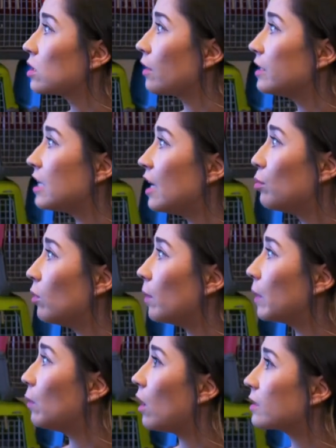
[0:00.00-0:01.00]
on the table
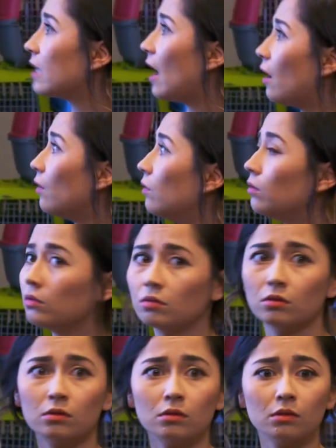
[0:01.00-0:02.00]
when we walked out. What are you
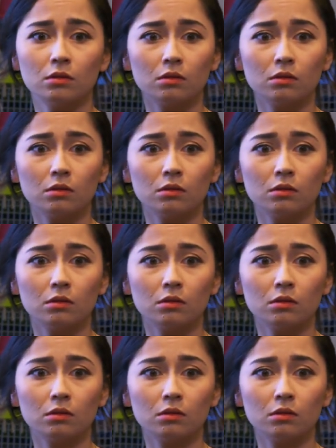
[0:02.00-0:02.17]
doing? So